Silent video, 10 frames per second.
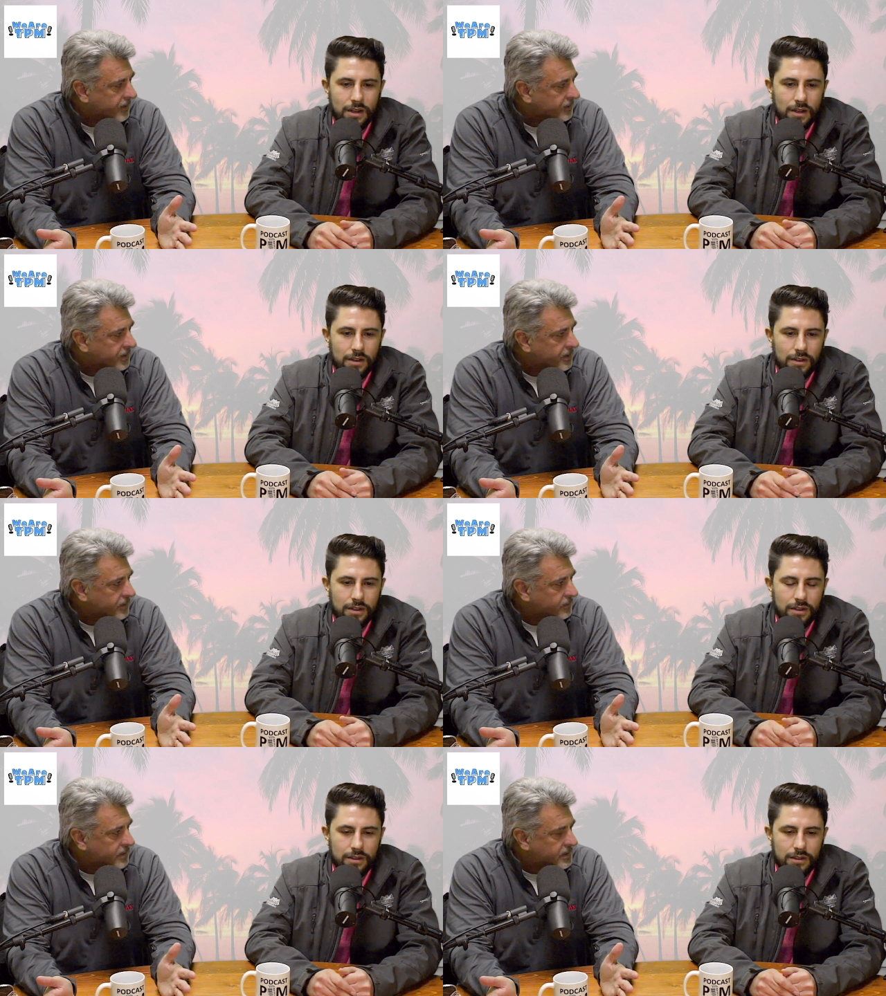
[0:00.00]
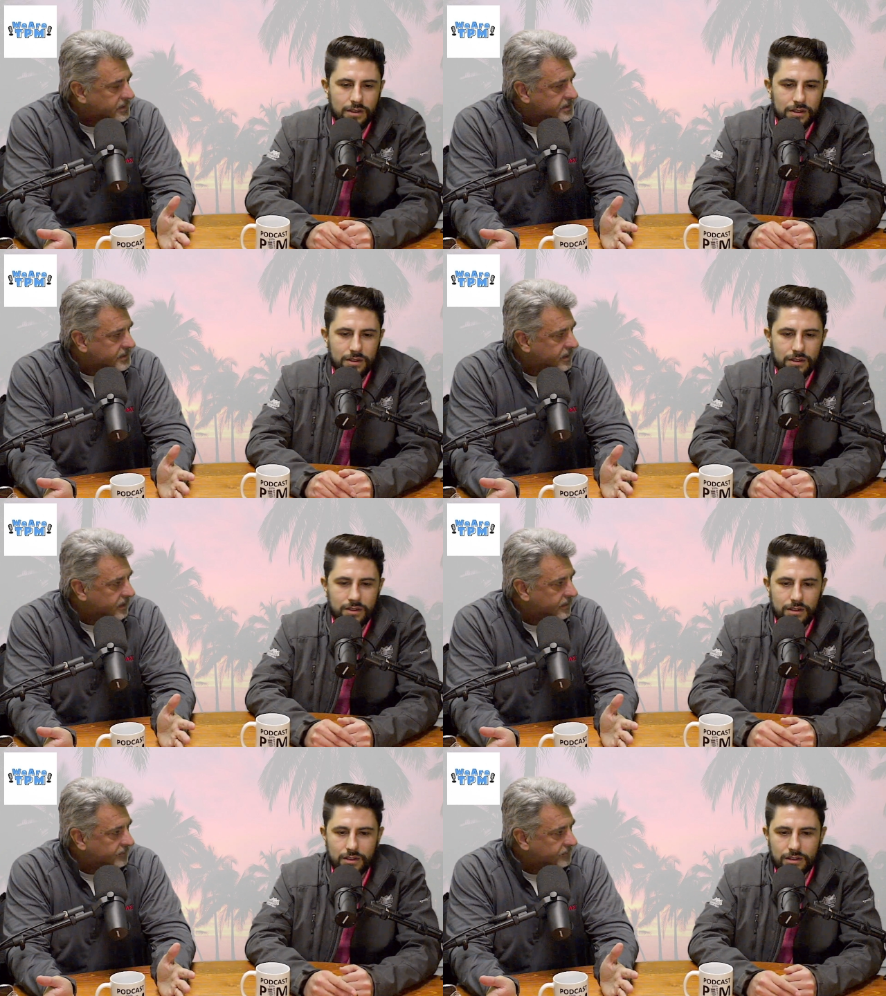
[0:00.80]
Speaker 1: felt was
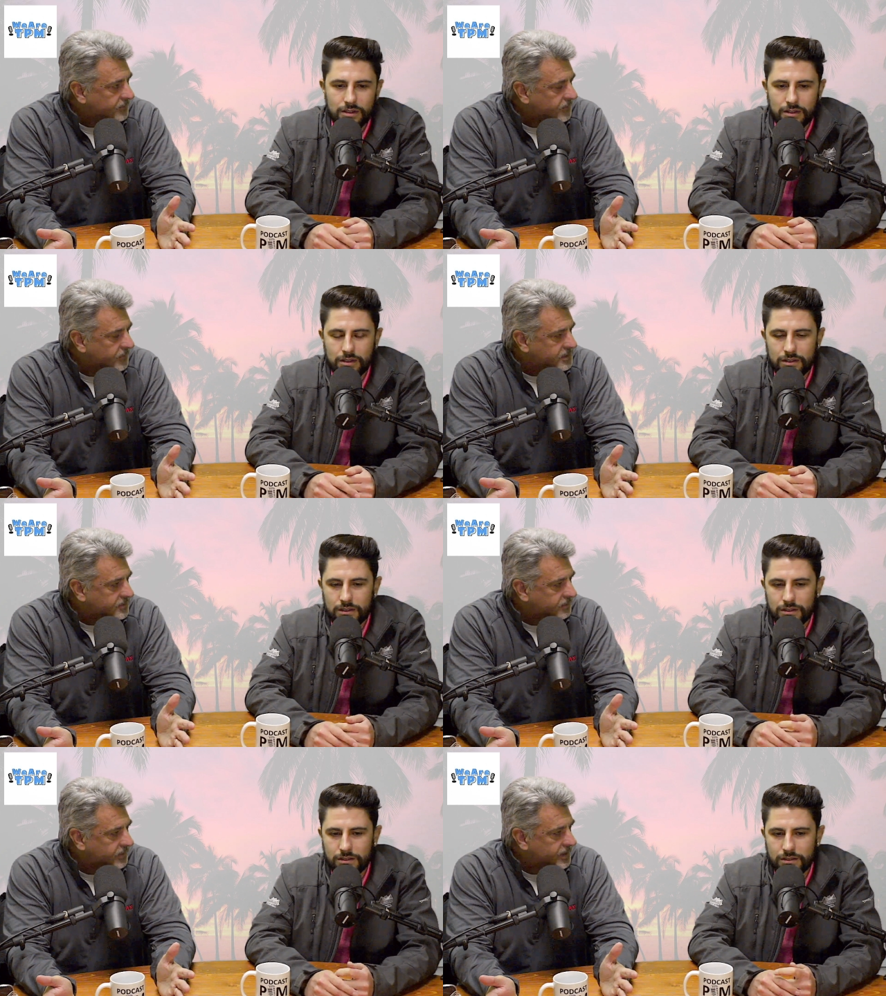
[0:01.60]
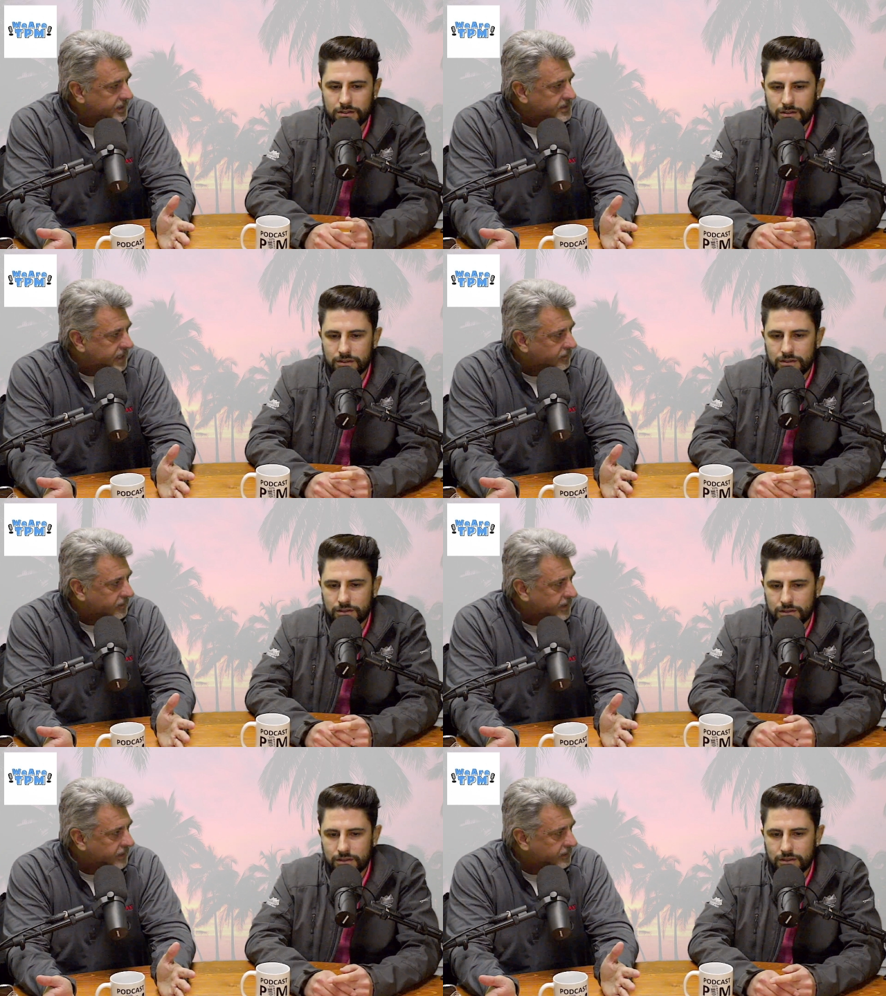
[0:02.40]
um, was with
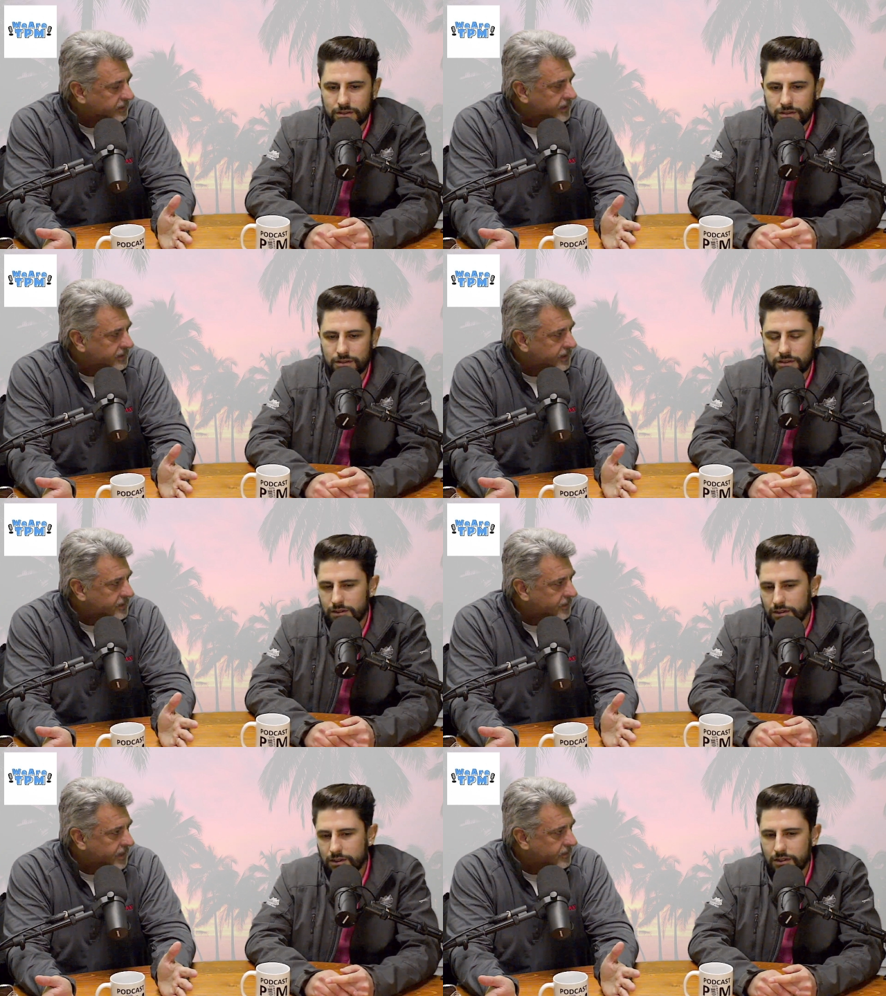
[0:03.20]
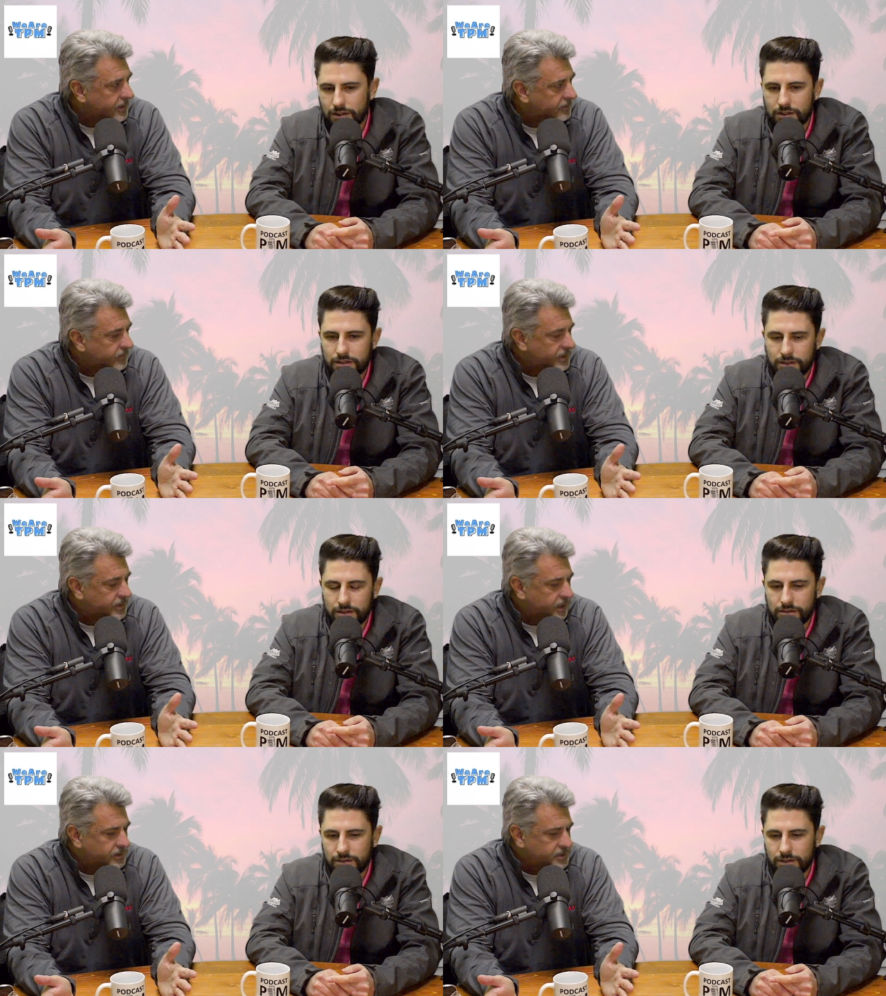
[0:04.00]
integrity and, the way we,
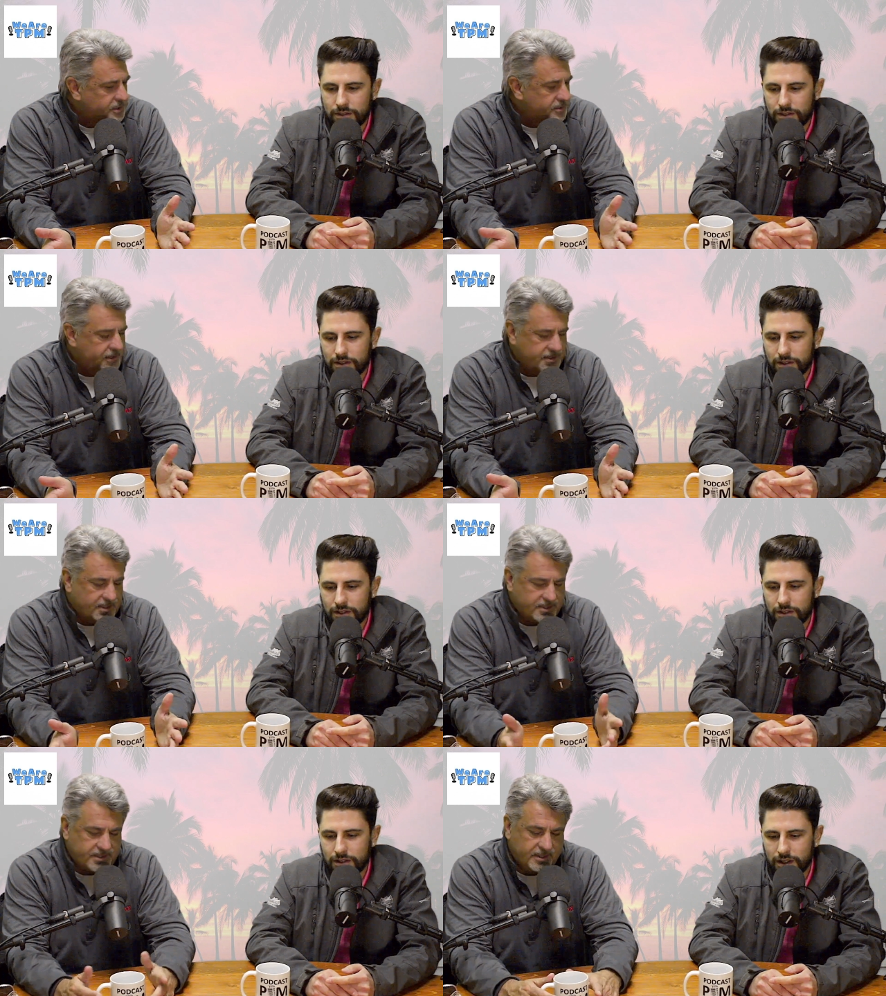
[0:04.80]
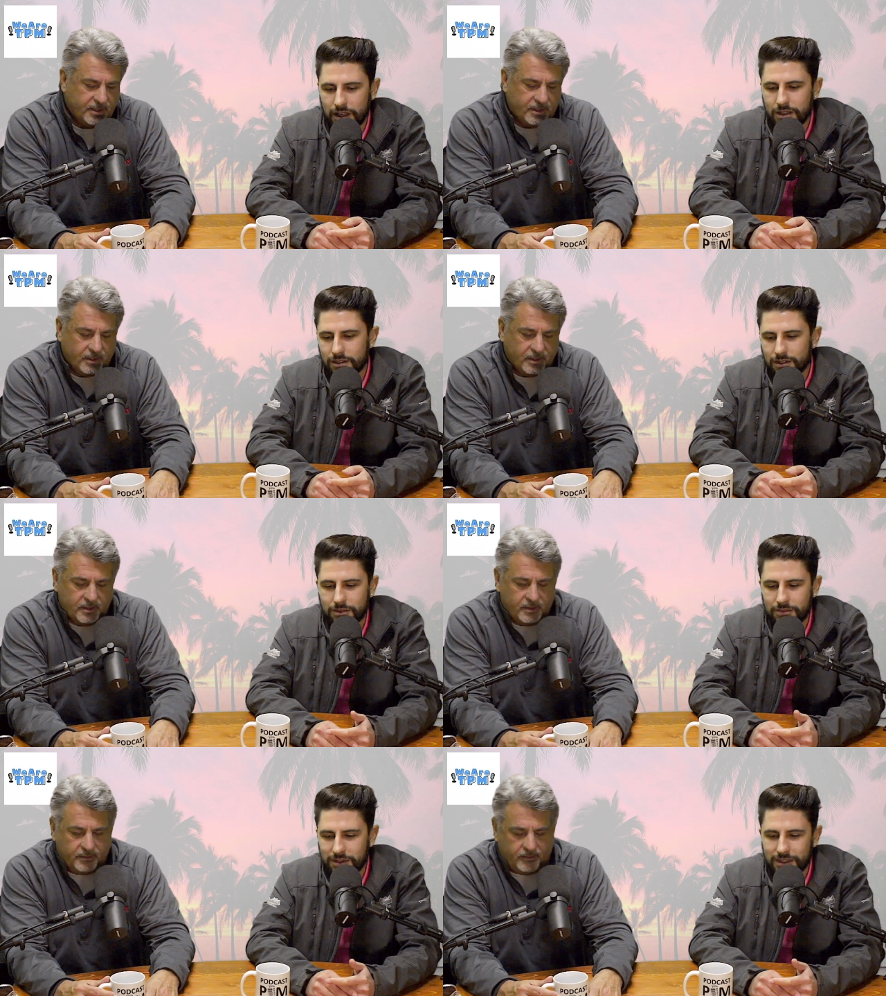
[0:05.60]
we thought you should do business.
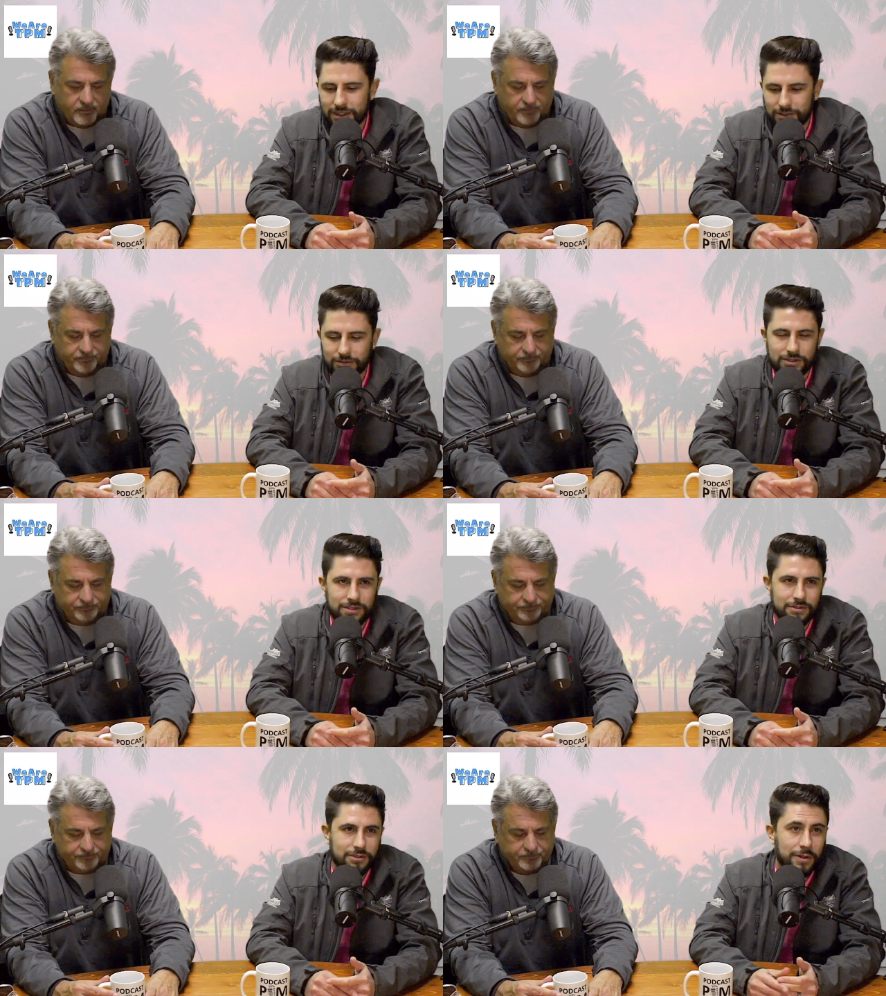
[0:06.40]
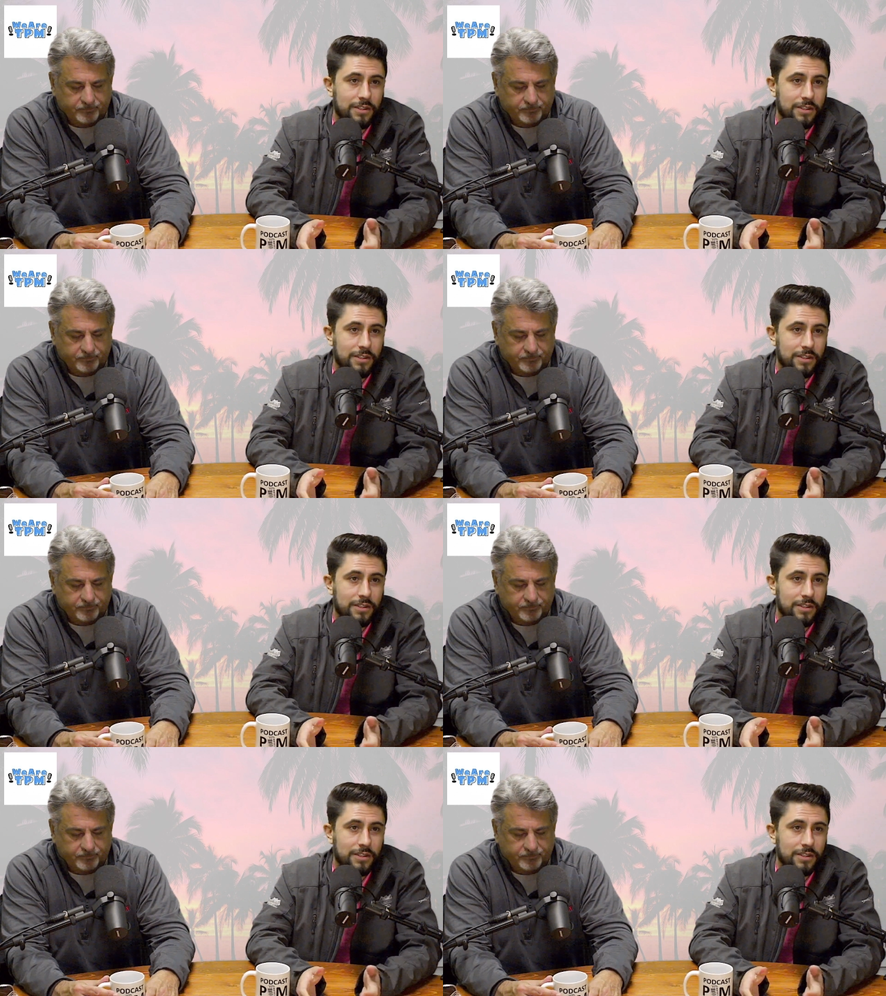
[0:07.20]
Speaker 2: And I mean, yeah, the,